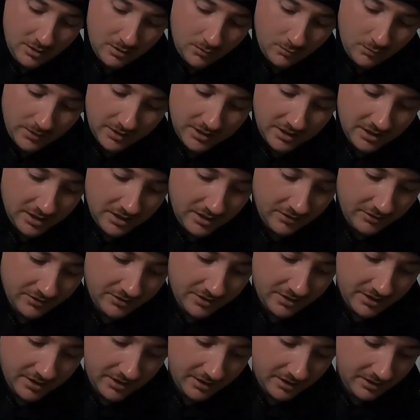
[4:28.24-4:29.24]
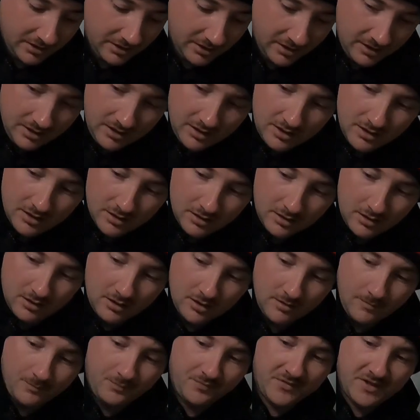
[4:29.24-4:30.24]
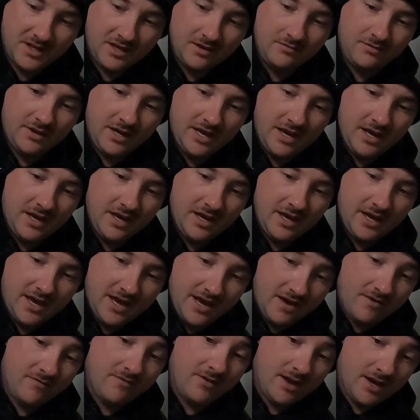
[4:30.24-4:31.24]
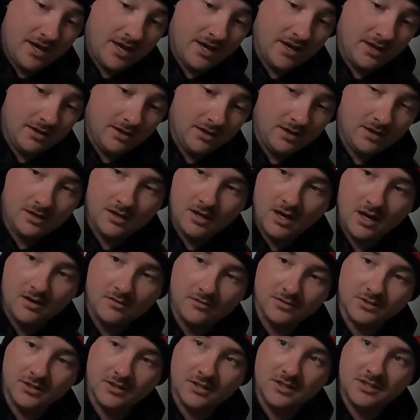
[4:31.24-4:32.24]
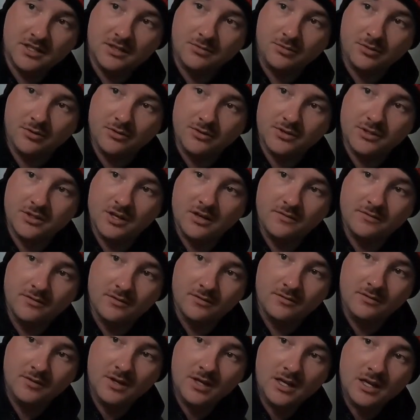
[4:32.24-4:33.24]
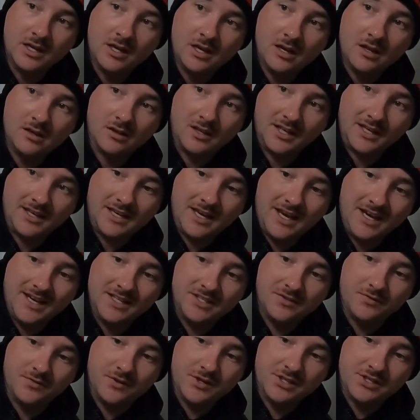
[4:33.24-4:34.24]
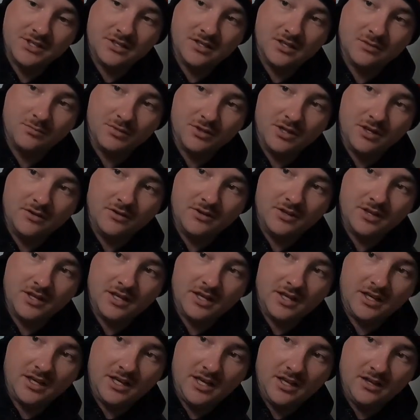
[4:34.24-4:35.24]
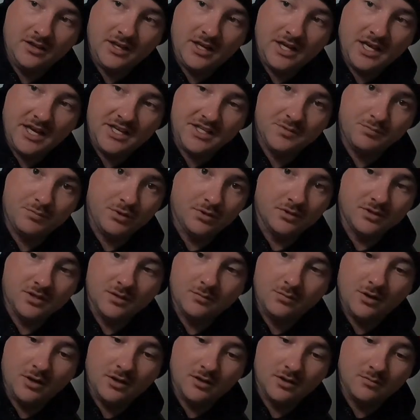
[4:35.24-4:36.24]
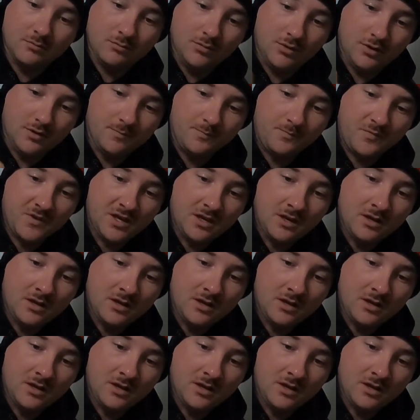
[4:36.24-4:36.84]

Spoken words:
wind and everything. I have had obviously the typical stuff of like guides freezing up and everything and getting like ice built up on them, but